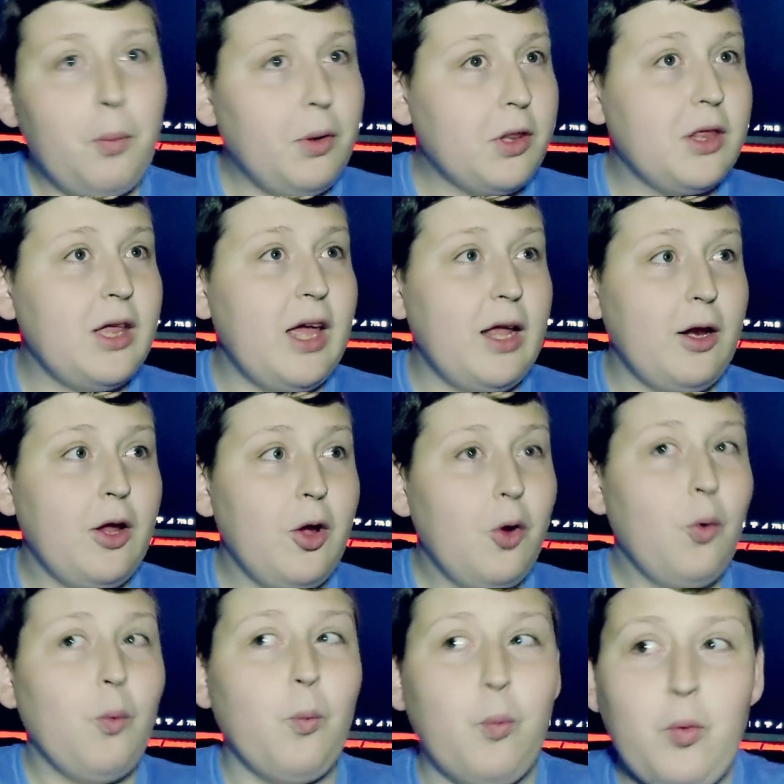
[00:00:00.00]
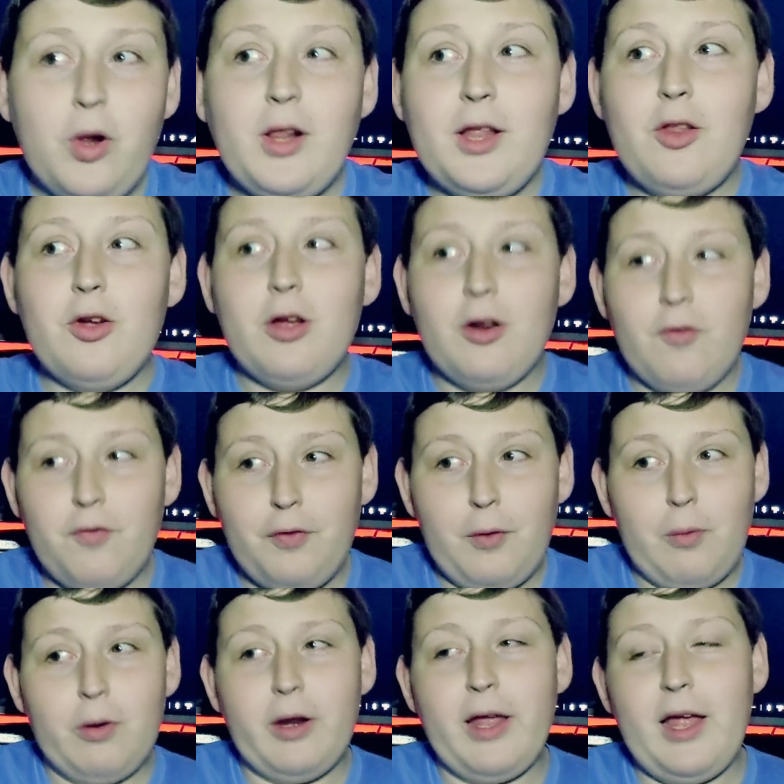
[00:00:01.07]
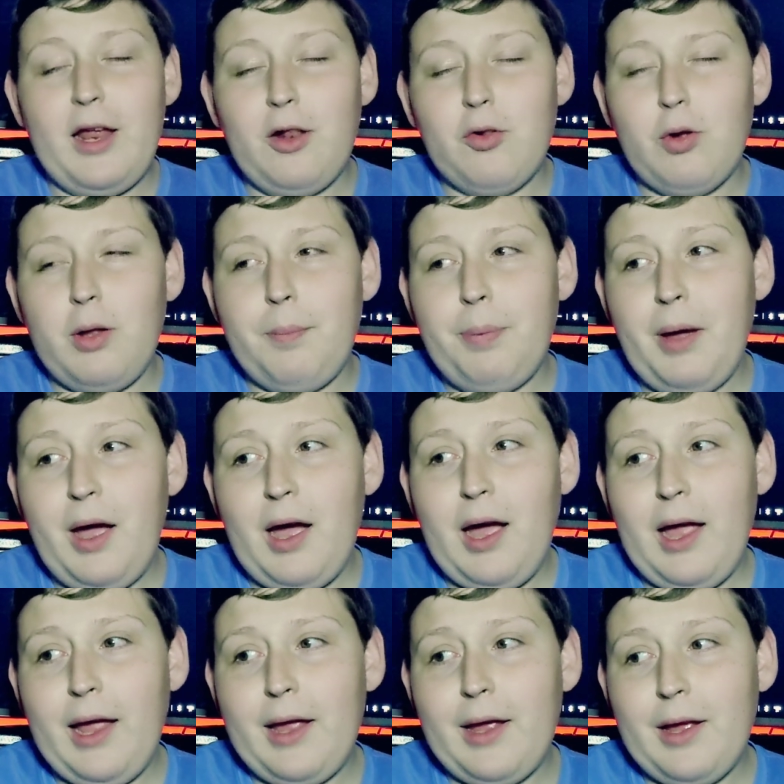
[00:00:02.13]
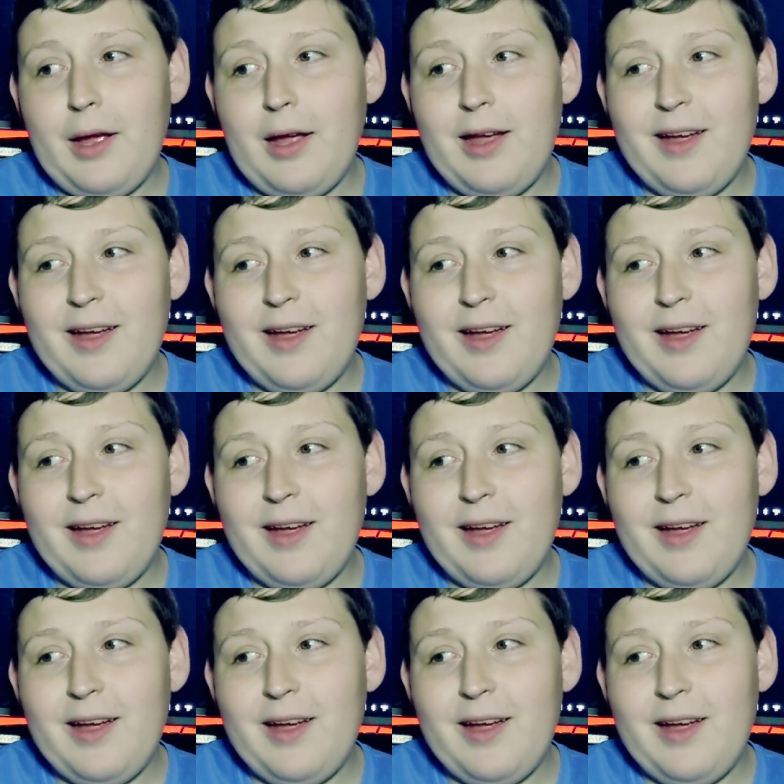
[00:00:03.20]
Once again, really looking forward to Android Pie.